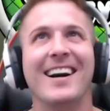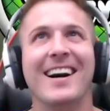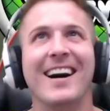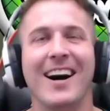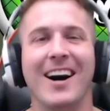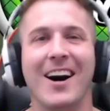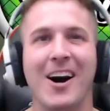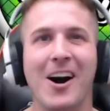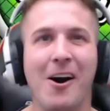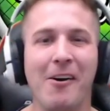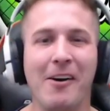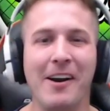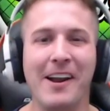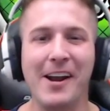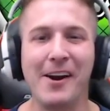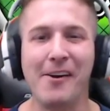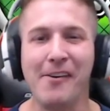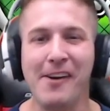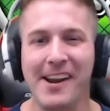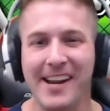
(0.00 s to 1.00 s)
oh,
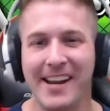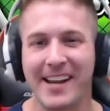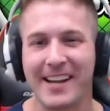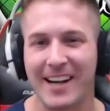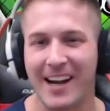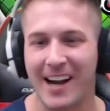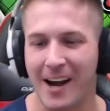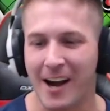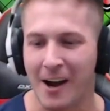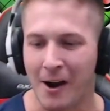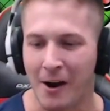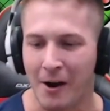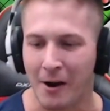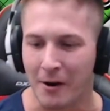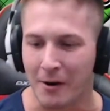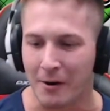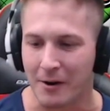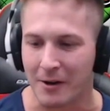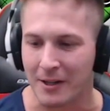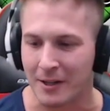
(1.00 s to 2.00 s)
here we
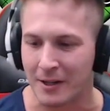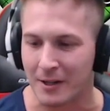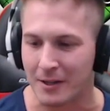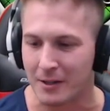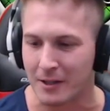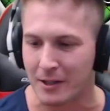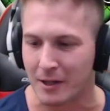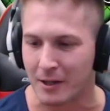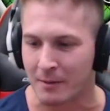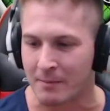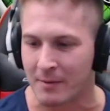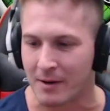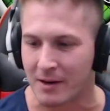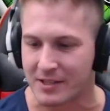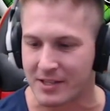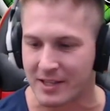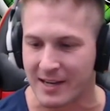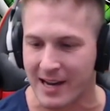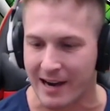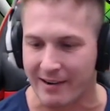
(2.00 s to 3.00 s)
go! A little
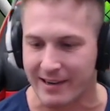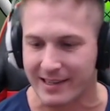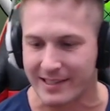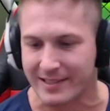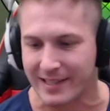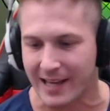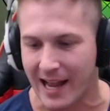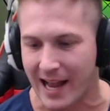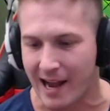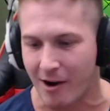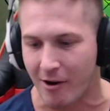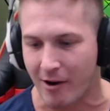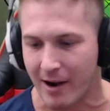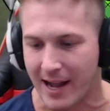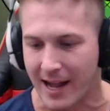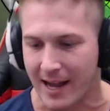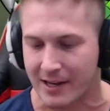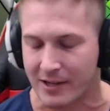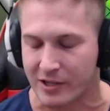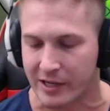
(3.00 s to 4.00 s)
mercenary Tao
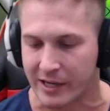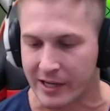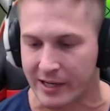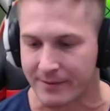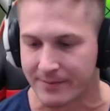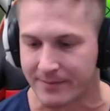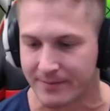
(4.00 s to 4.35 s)
action.